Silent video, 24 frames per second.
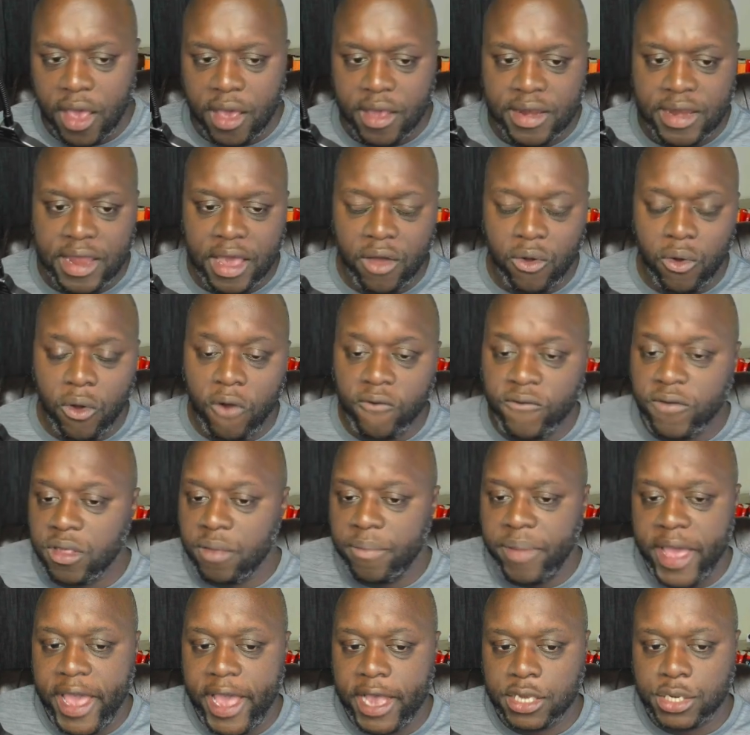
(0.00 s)
Now, over the
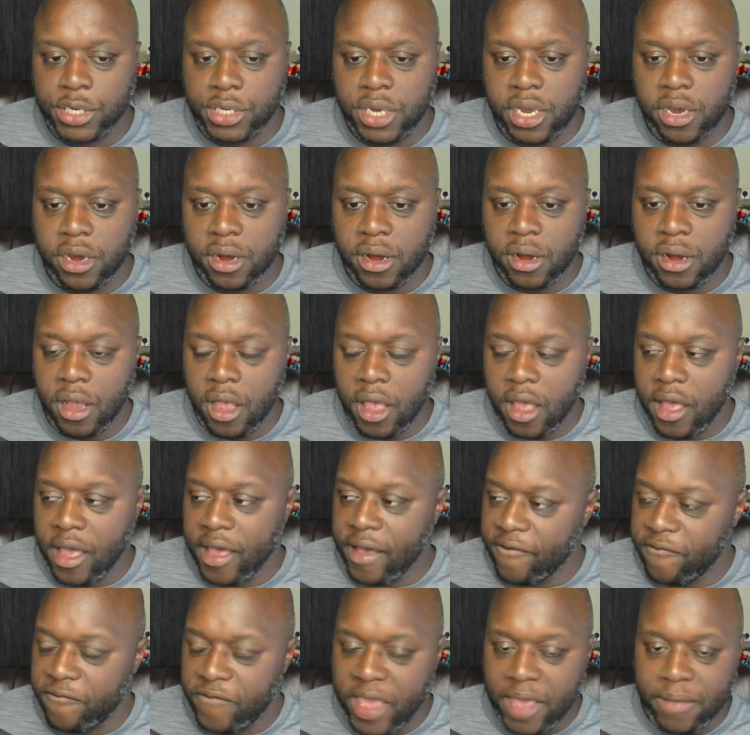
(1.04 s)
past year,
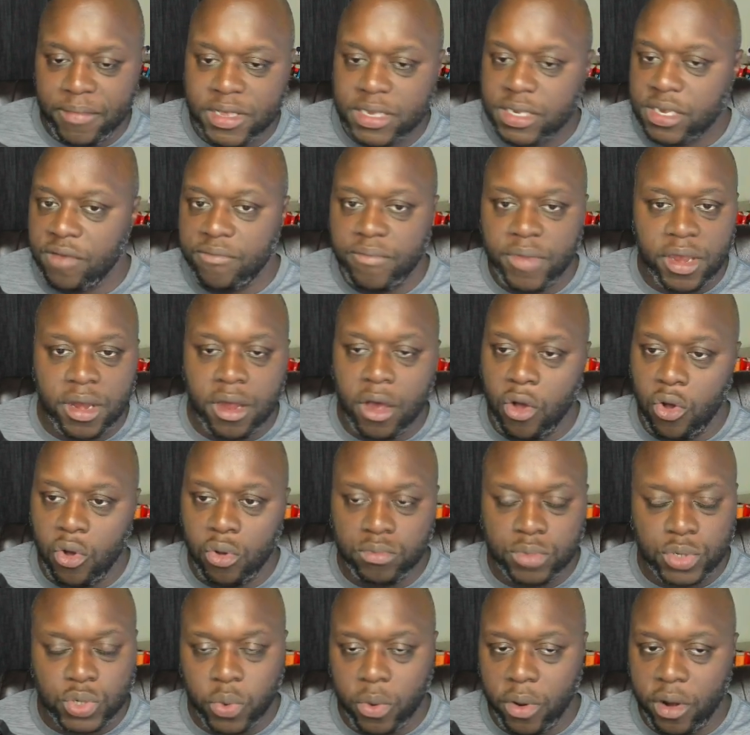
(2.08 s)
families have been
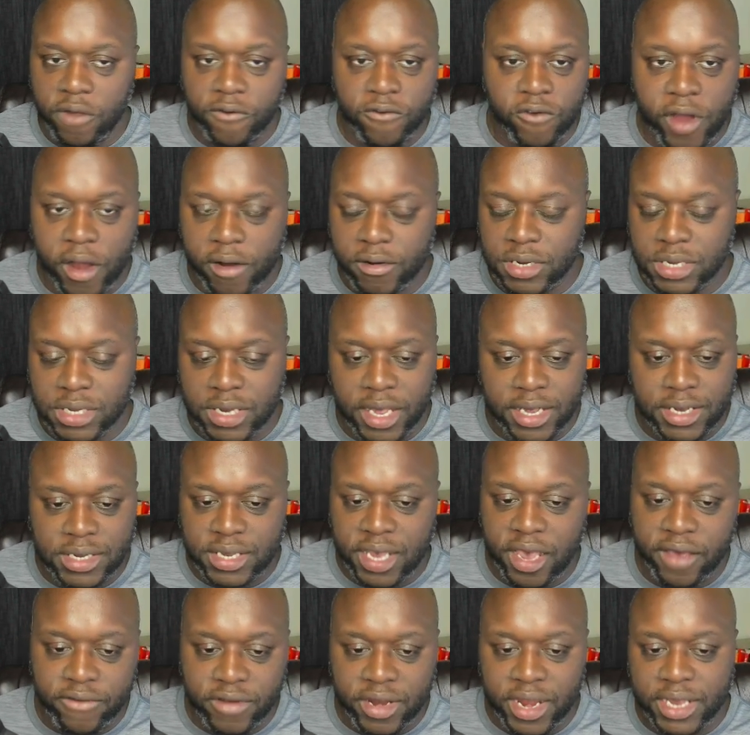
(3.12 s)
home 24 hours a day,
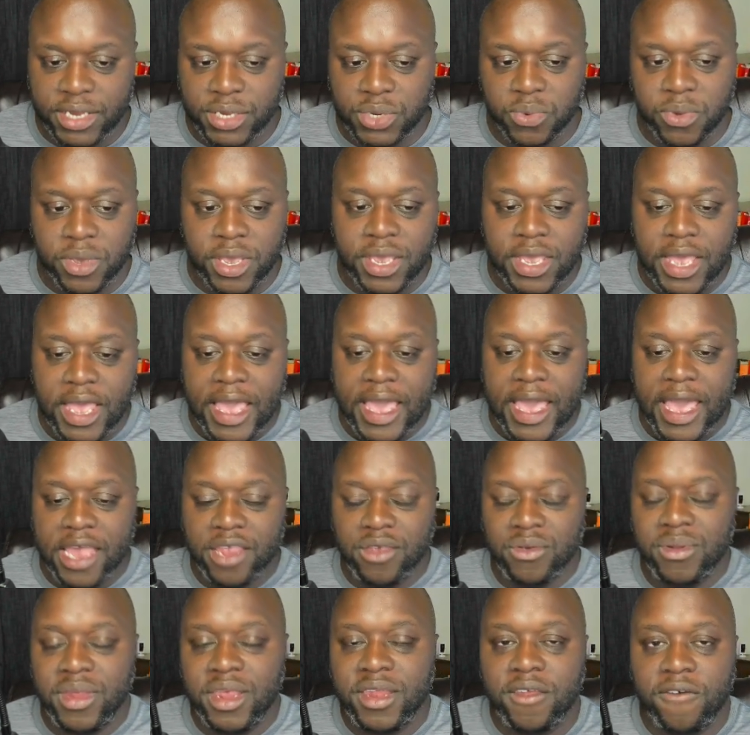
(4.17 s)
7 days a week, and
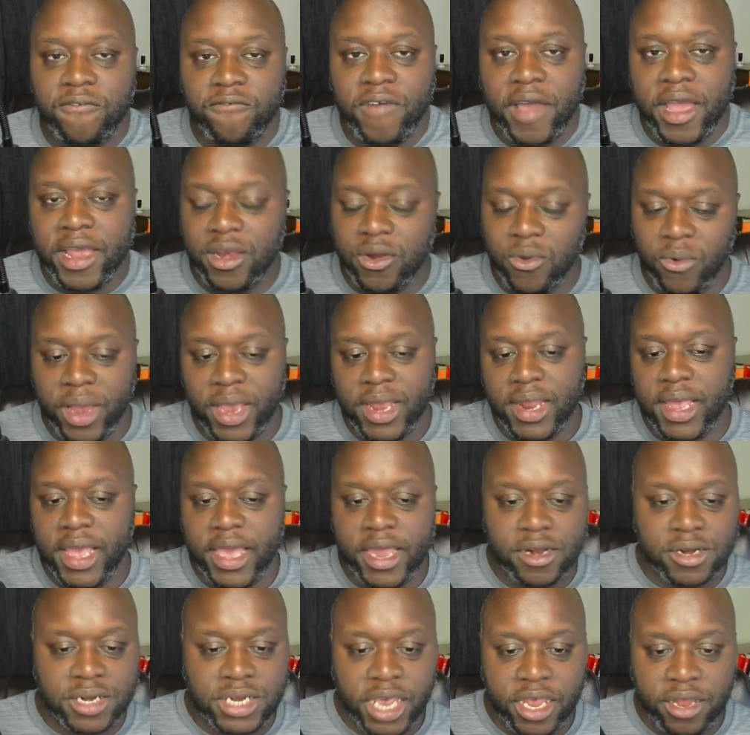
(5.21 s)
you need to find a way to
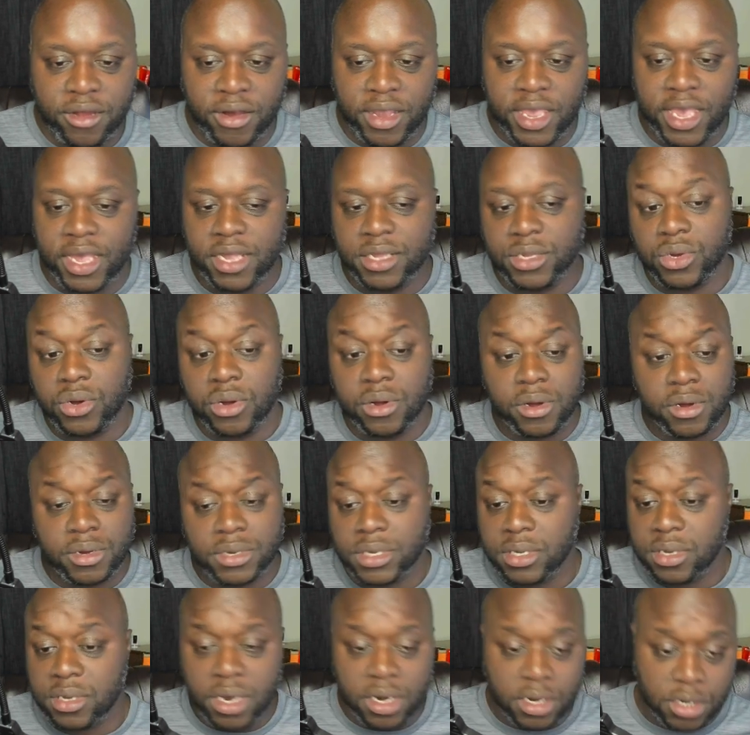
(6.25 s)
entertain your kids or
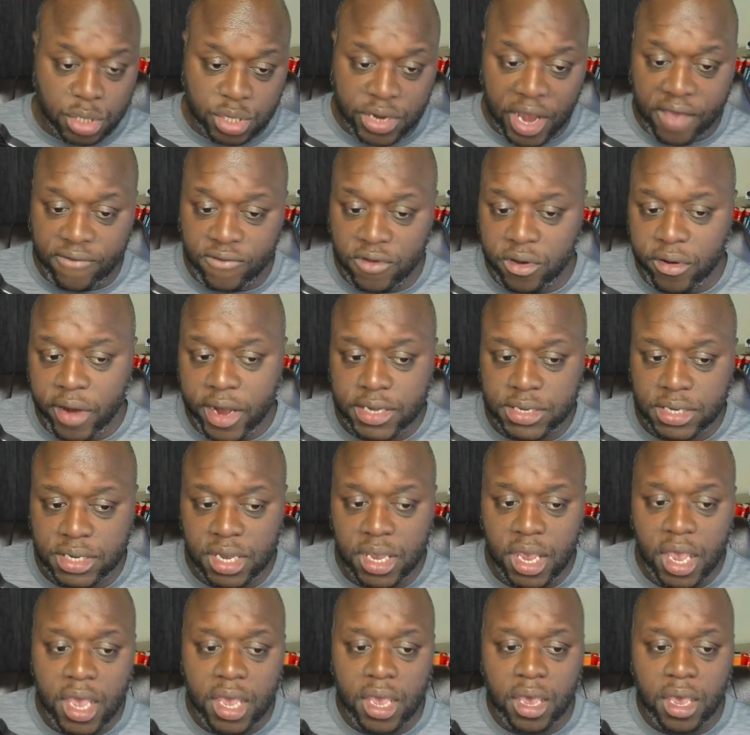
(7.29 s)
else they're going to drive you crazy.